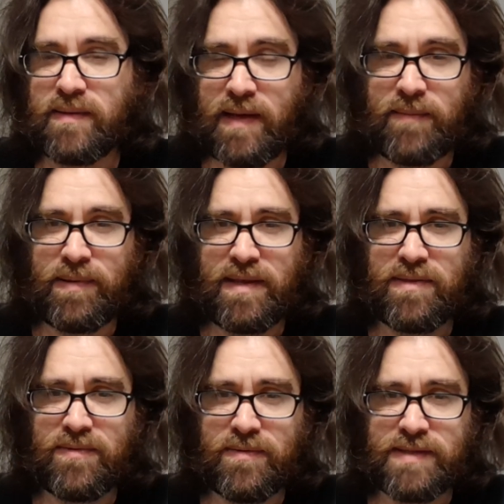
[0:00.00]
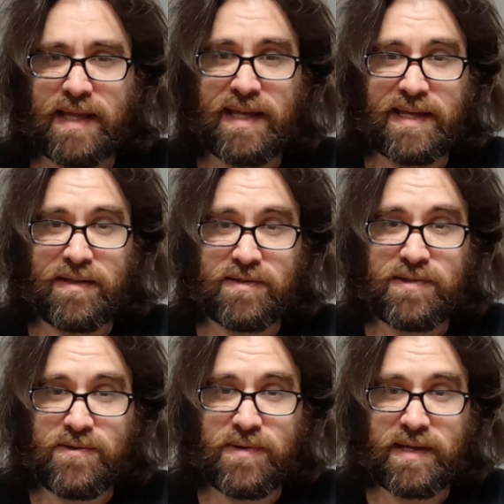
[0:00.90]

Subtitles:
I played through Silent Hill 2